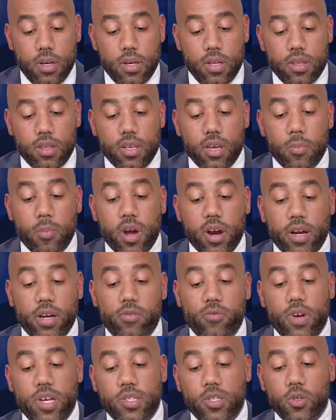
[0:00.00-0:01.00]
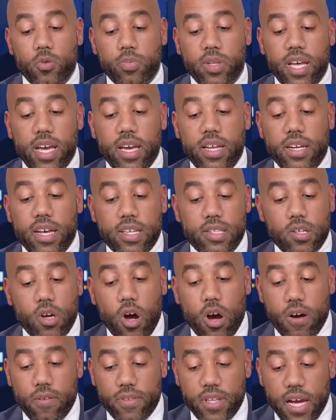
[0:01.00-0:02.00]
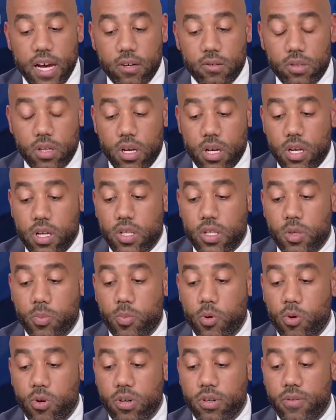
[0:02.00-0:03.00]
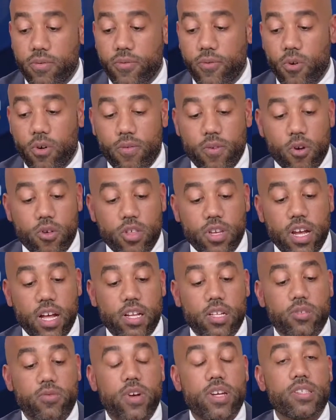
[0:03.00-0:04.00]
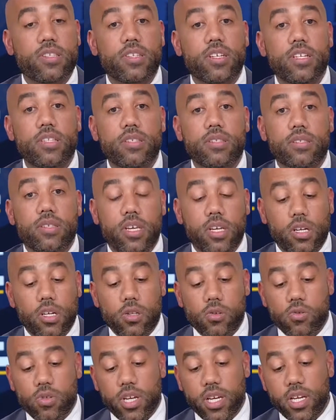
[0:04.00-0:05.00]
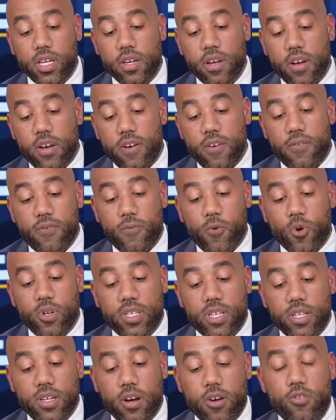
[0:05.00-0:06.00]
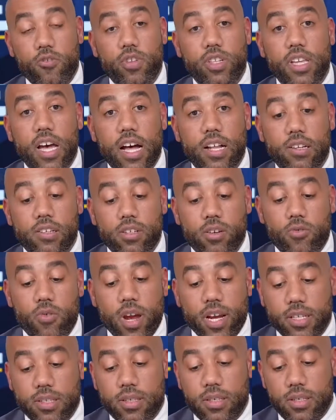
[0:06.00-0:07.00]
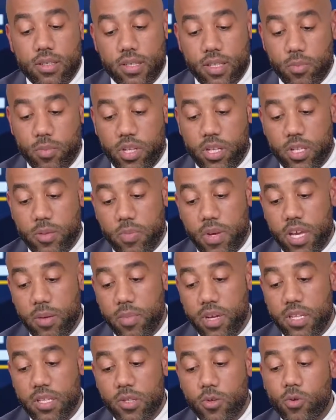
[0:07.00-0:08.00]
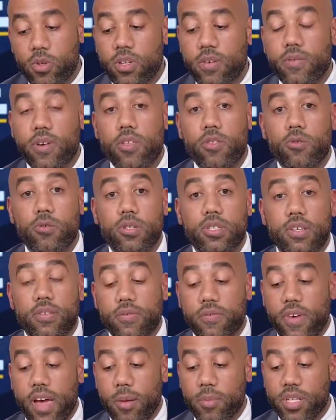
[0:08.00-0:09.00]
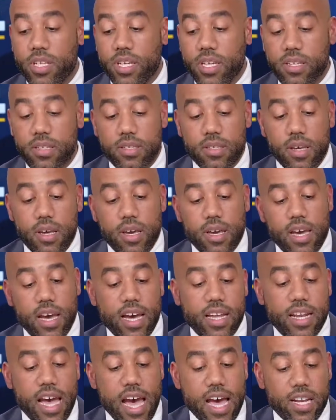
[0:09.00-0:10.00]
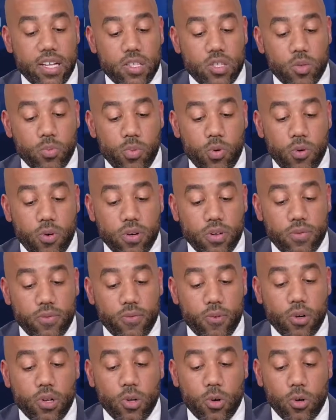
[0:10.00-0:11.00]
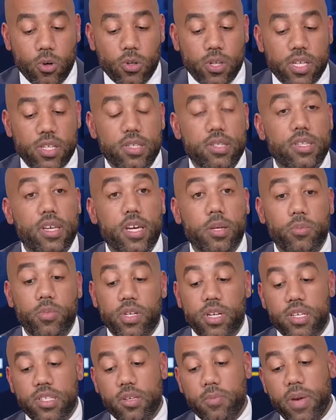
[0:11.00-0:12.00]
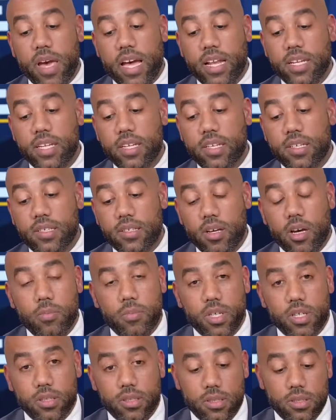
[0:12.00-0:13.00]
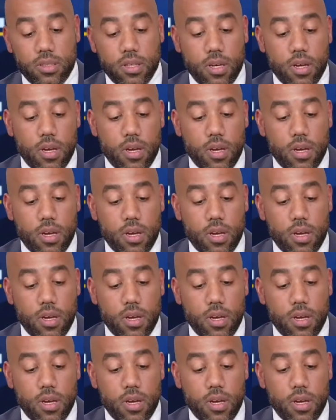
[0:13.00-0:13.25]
The American Rescue Plan has carved out support for Virgin Islands residents, including $1,400 direct stimulus payments to individuals and families, and added support for local and state municipalities, amongst